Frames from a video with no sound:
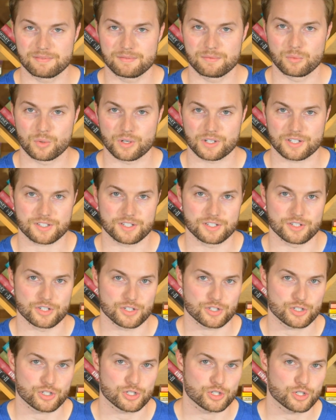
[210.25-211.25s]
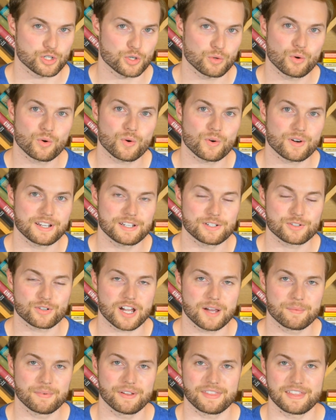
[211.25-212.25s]
works to just shoehorn in
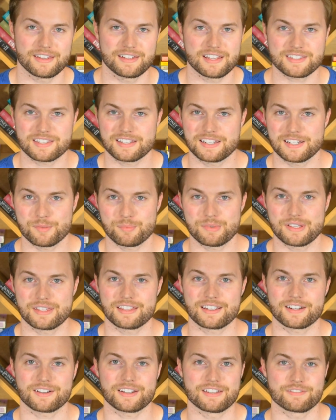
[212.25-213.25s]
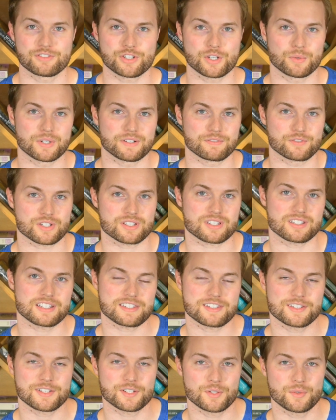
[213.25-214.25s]
drama that doesn't need to be there if she would have just
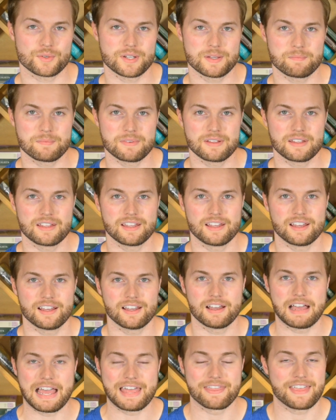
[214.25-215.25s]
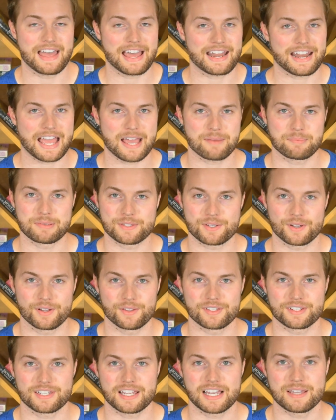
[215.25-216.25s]
listened to him, and that happens
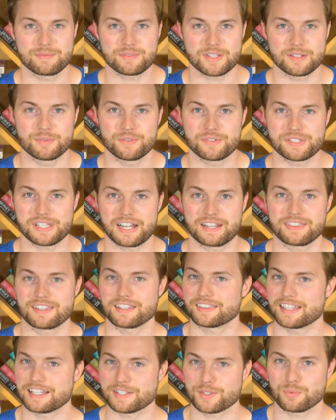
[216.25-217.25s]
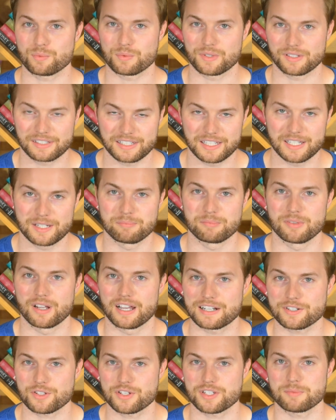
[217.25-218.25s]
all the times in movies, and I think that's really
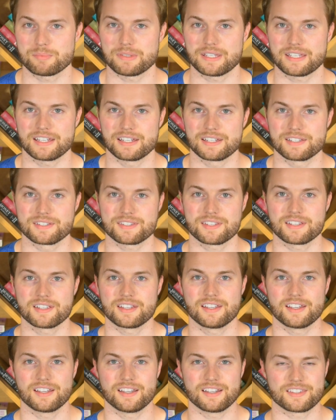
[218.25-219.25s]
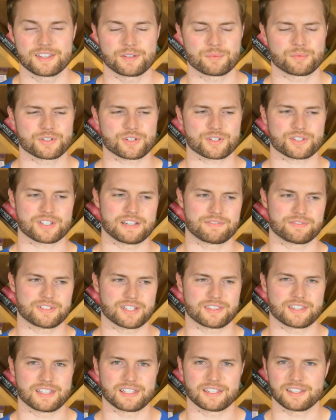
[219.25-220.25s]
obnoxious, because then we're just left
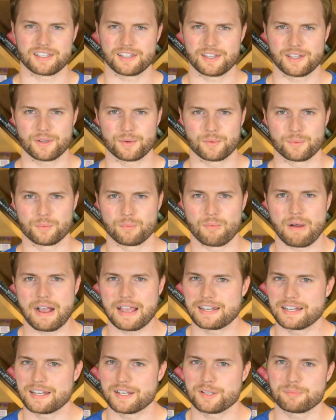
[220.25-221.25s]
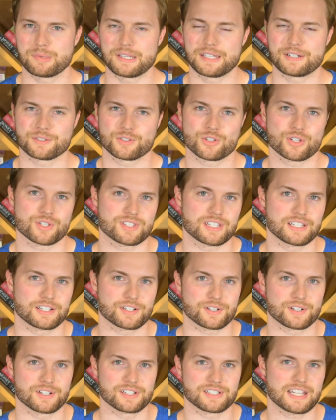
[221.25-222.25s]
to think, why didn't Peter just
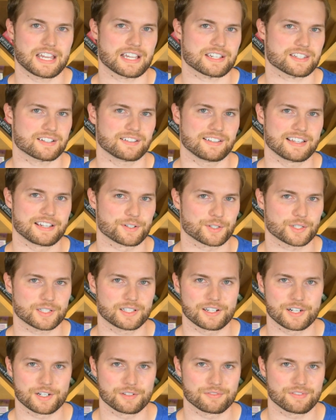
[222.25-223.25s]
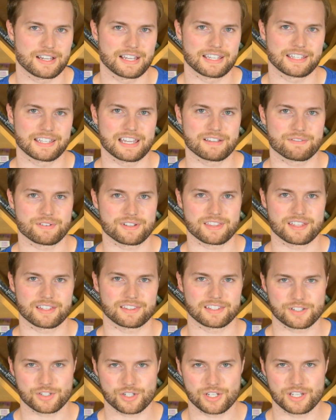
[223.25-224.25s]
send her a text later clarifying
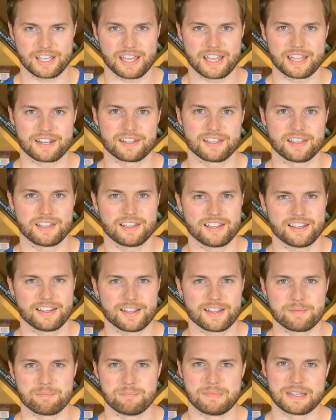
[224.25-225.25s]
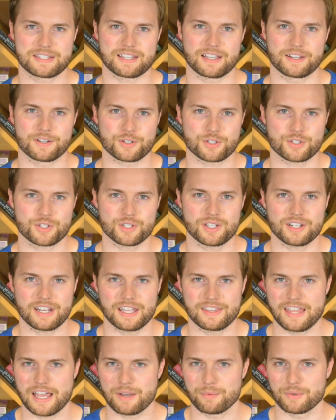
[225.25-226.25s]
everything that she had misunderstood,
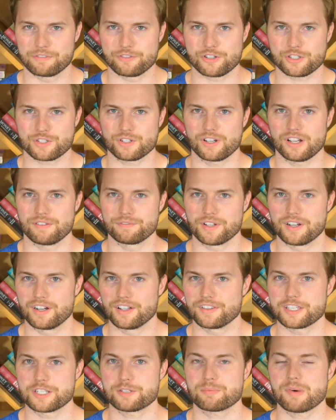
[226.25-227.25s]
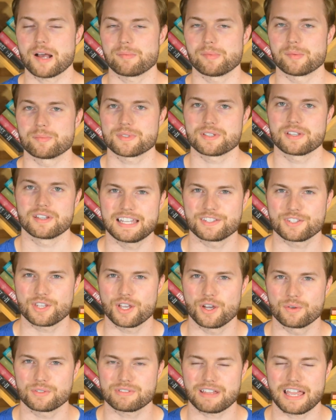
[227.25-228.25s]
and that would have just solved all these problems? And
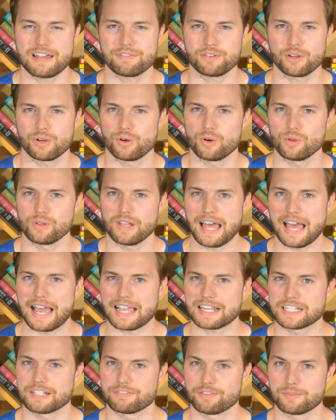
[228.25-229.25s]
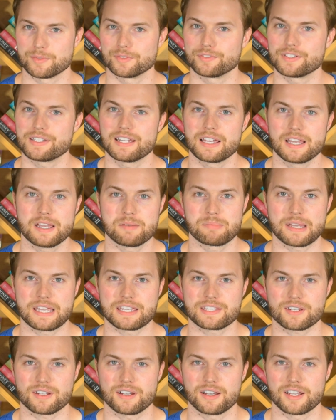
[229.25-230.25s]
so to have a whole act of a movie
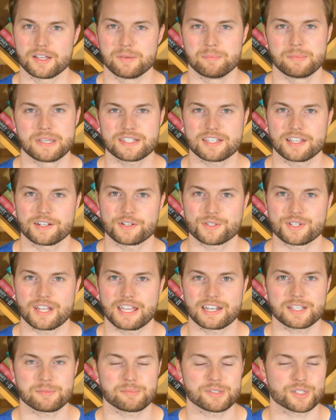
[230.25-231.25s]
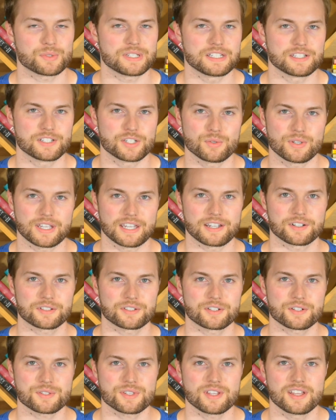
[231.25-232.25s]
based on a misunderstanding between two
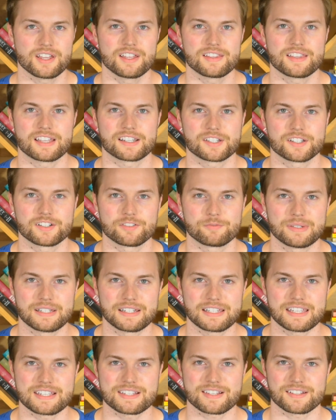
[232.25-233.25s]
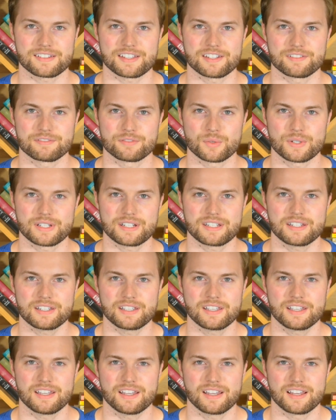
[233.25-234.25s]
characters that could have been easily avoided,
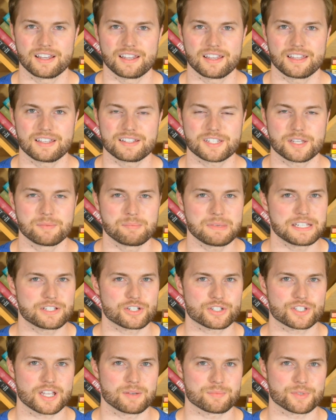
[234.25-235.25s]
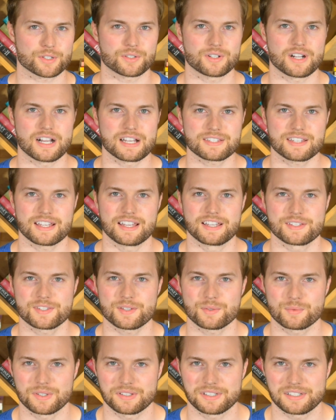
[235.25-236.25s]
to me just comes across
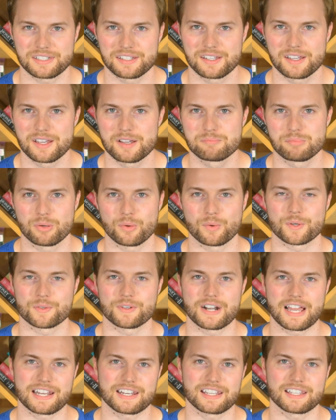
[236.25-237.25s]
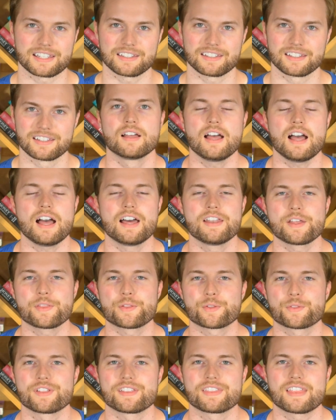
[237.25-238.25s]
as really poor writing.
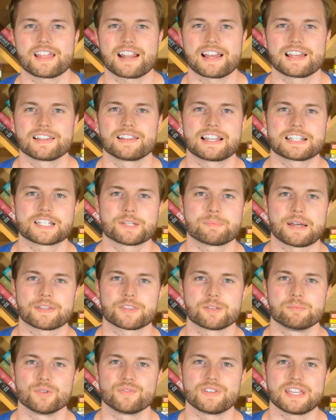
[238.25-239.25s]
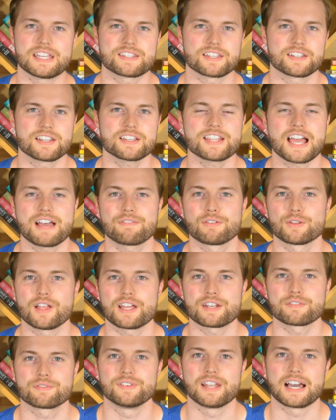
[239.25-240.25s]
Another thing that I liked about the movie is it does have a lot of